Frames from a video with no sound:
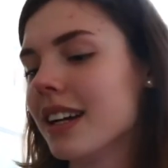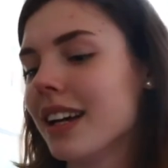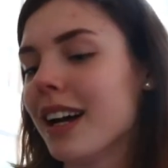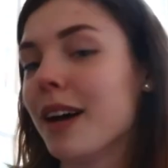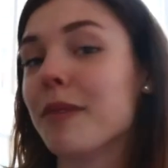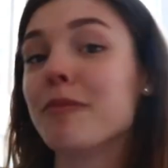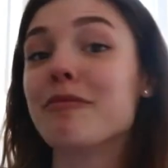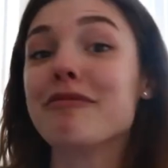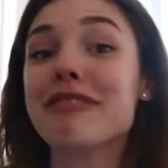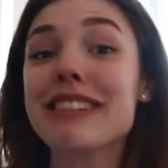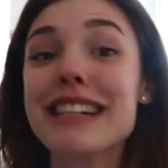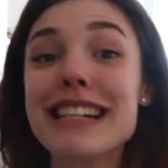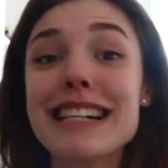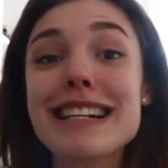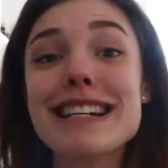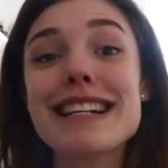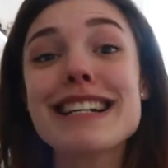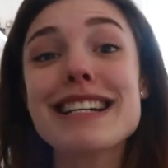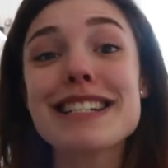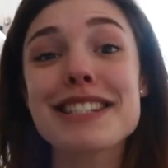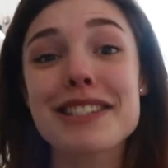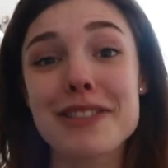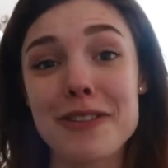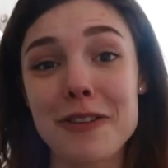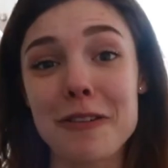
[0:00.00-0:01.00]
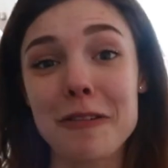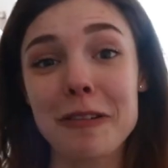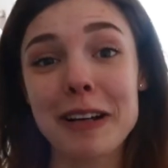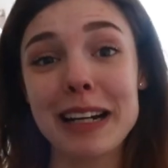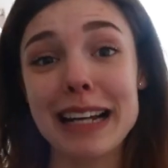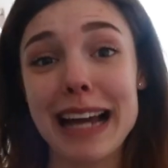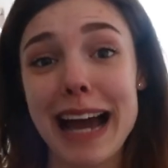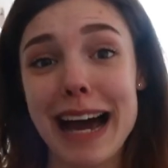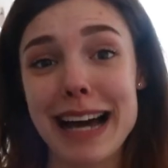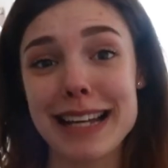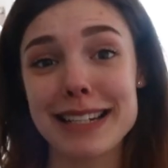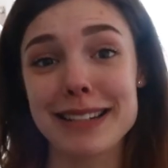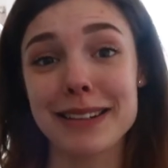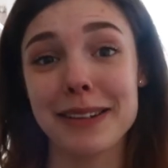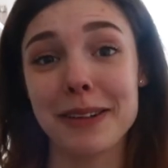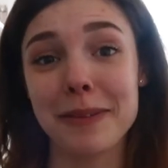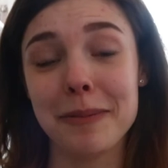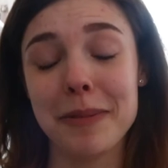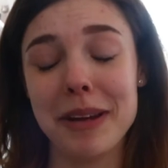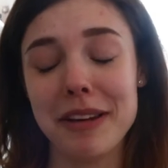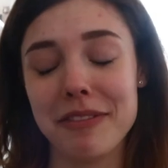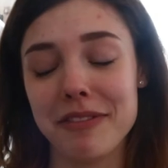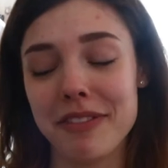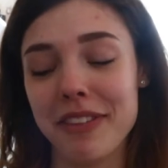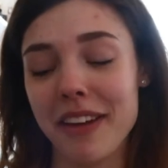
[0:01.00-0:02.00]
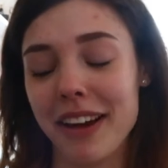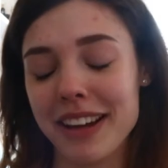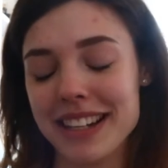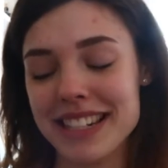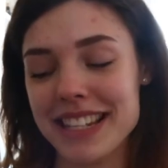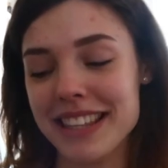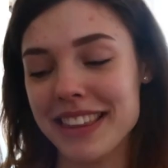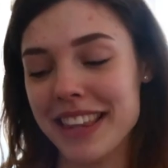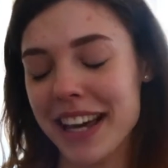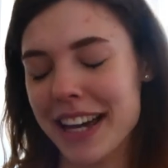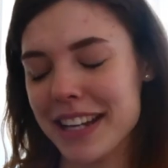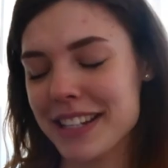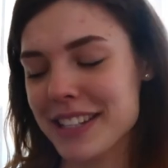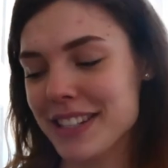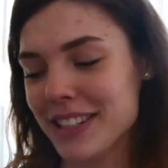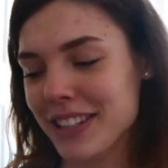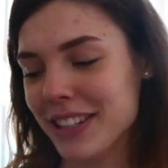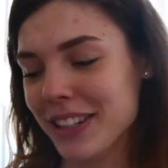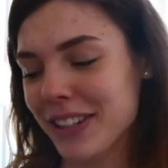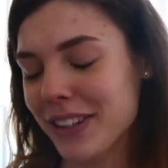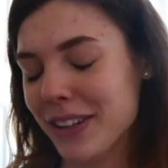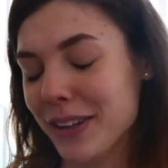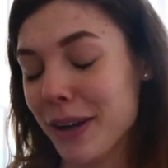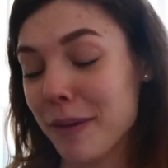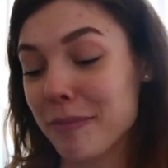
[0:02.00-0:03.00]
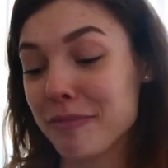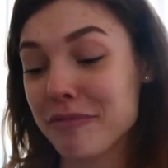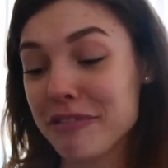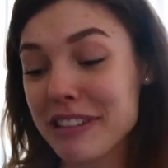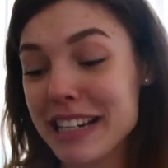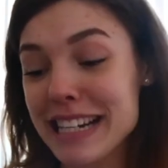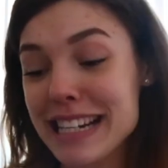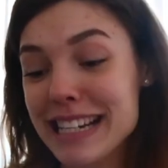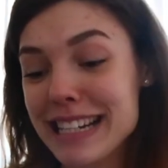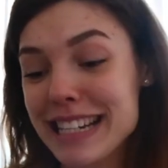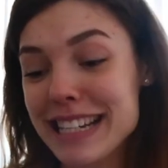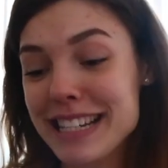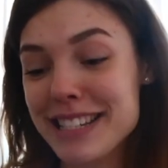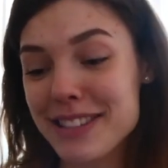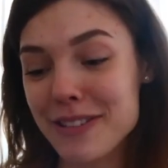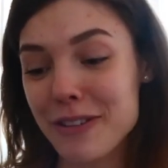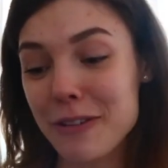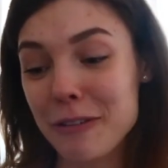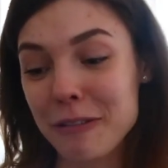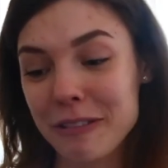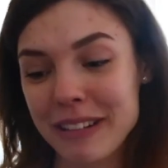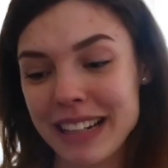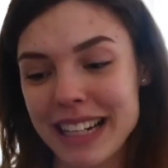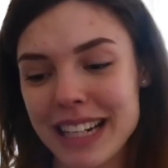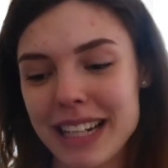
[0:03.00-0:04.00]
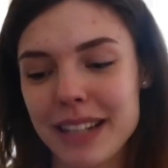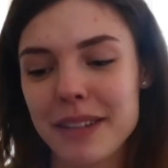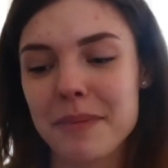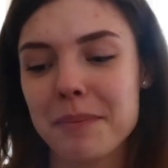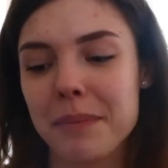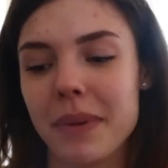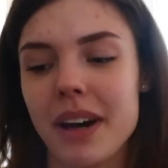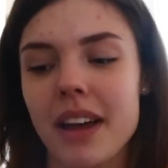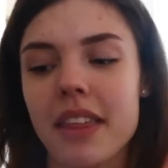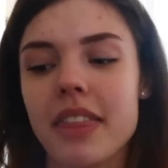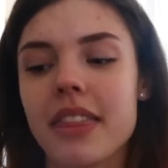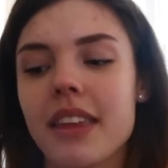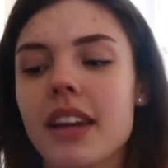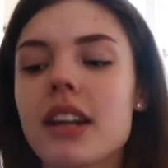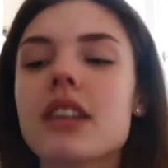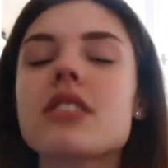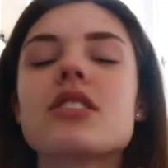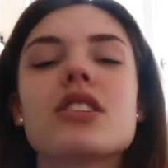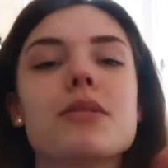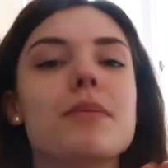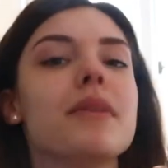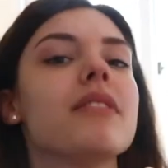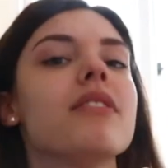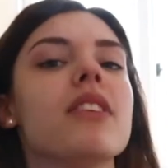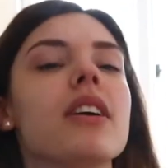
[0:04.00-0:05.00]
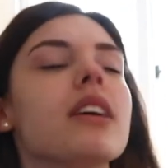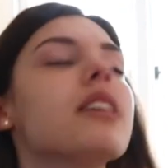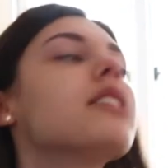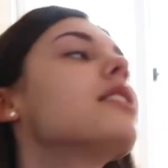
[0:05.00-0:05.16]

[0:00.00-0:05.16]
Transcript: I'm really sorry, Adam, if I did that to you. I'm really sorry. I think it should be fine.